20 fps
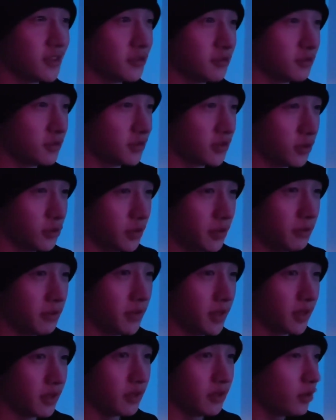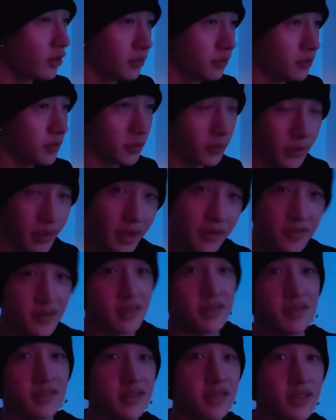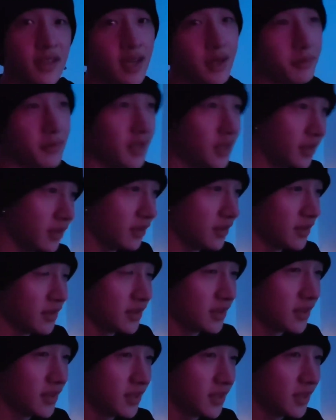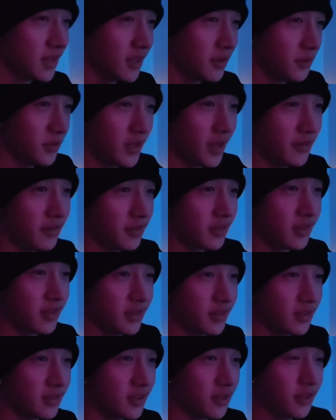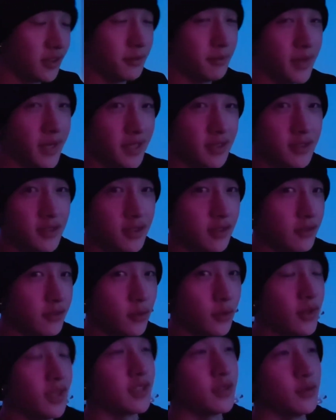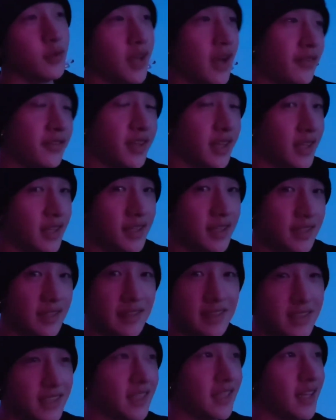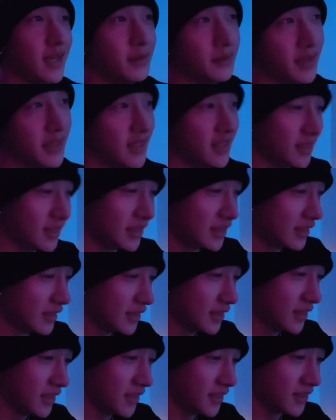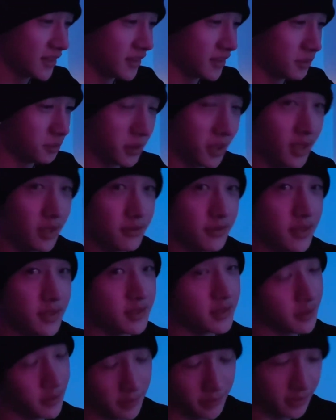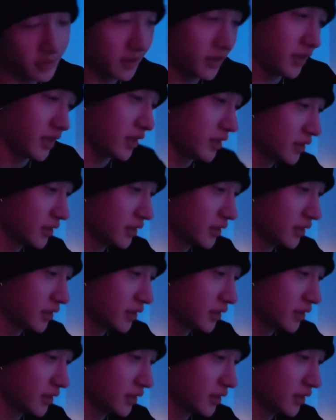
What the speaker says: So we'd be like, no, but we have to sing. I mean, you have to turn the mics on for us. We have to at least sing. I mean, it's part of us. So yeah.